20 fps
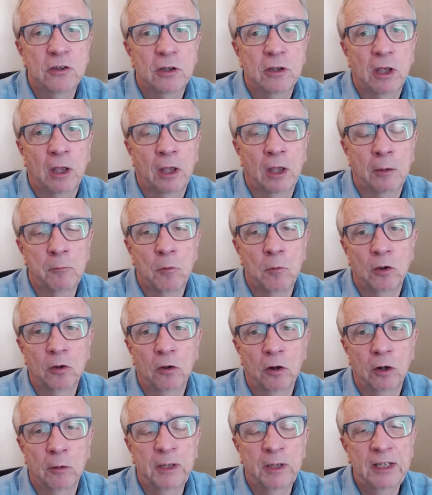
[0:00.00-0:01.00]

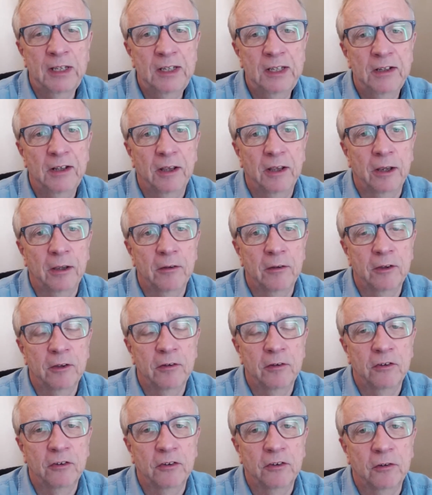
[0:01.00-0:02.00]
economy
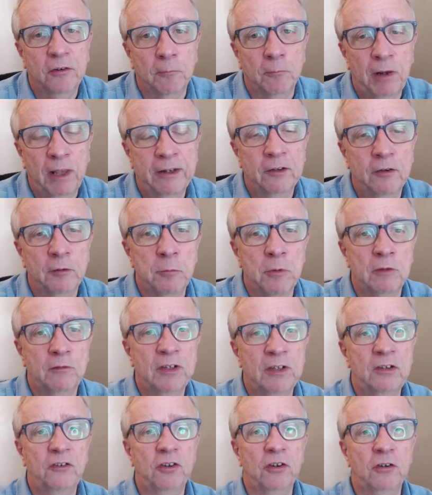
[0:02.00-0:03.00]
that you're planning to move
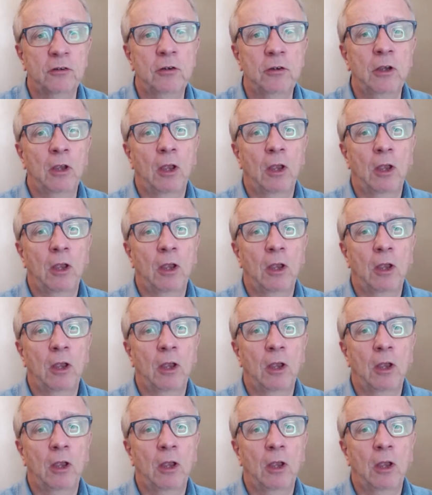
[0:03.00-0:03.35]
into,